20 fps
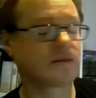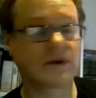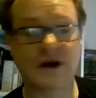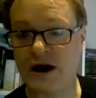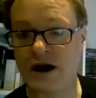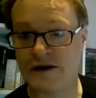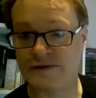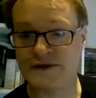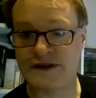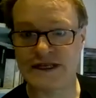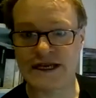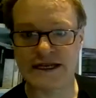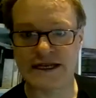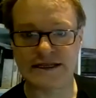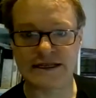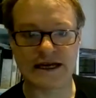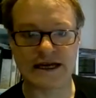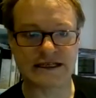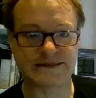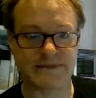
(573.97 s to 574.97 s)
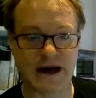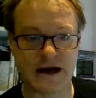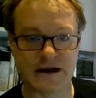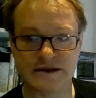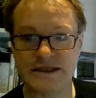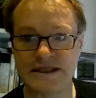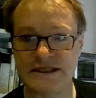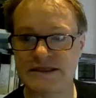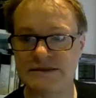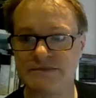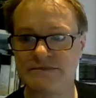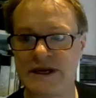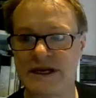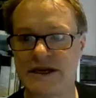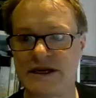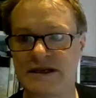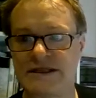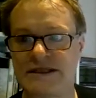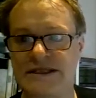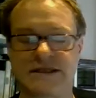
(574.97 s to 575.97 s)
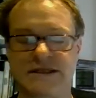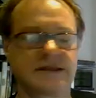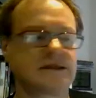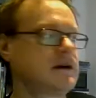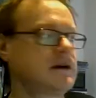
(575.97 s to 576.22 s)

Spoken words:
after the index pulse, because